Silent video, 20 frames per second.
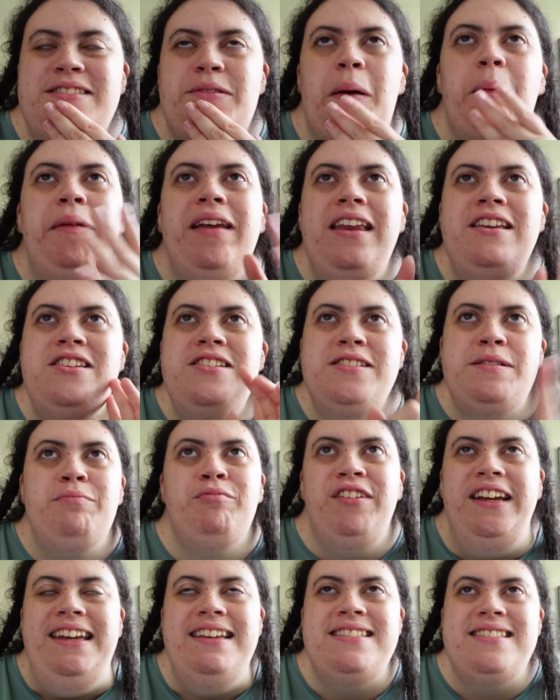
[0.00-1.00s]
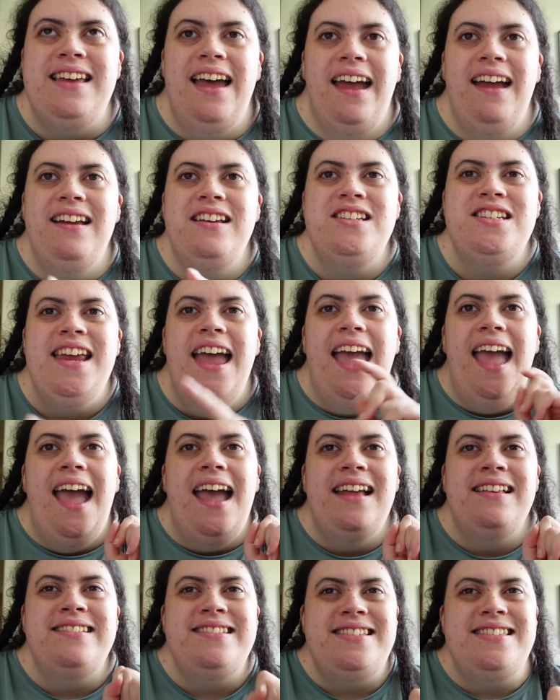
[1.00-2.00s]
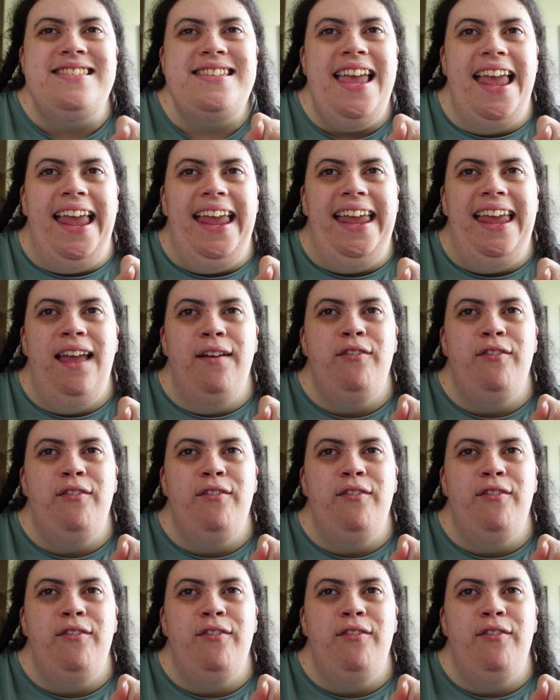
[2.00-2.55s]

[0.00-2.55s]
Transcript: so I'm going to do some research and see